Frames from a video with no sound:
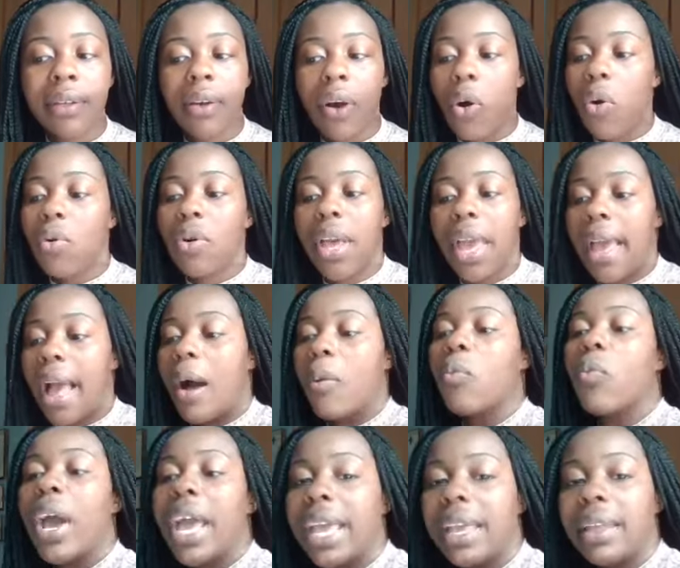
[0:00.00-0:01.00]
Okay, I'm
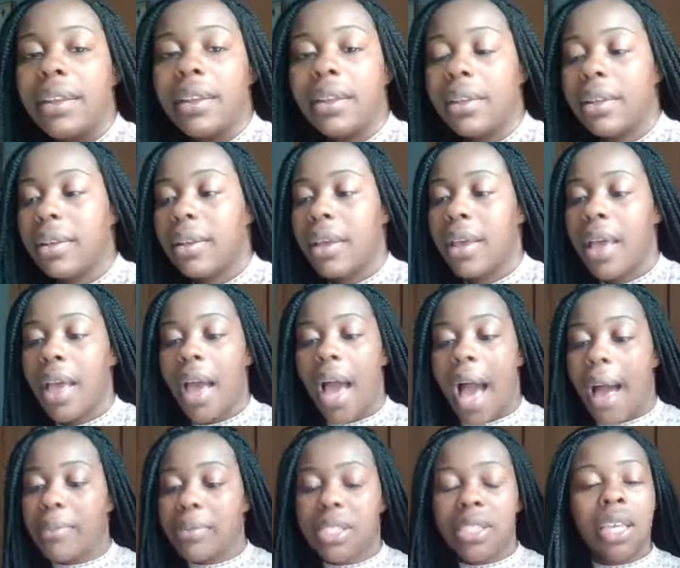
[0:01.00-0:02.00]
waiting.
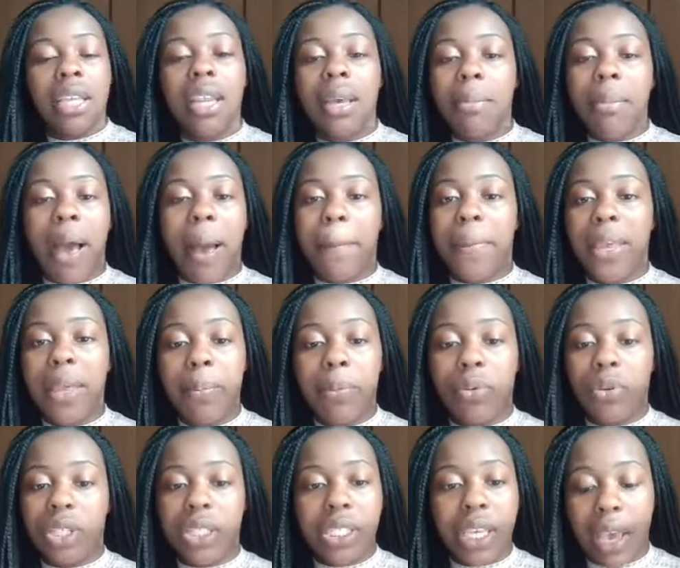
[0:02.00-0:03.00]
I'm sending my people
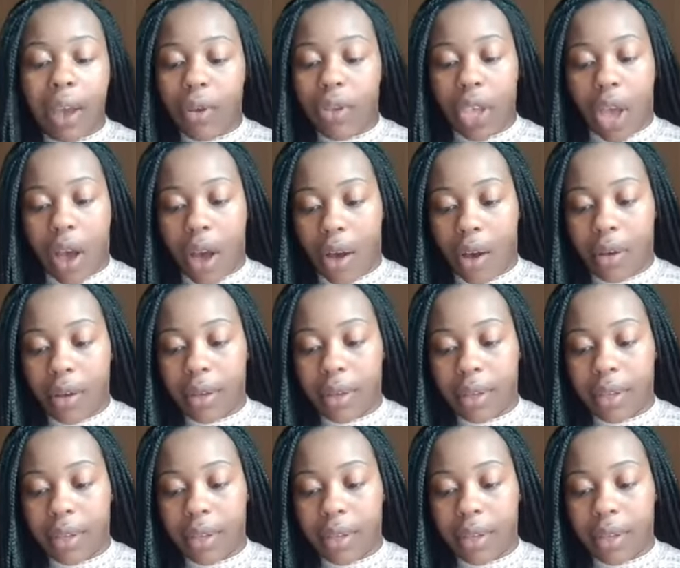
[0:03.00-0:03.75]
to tell y'all.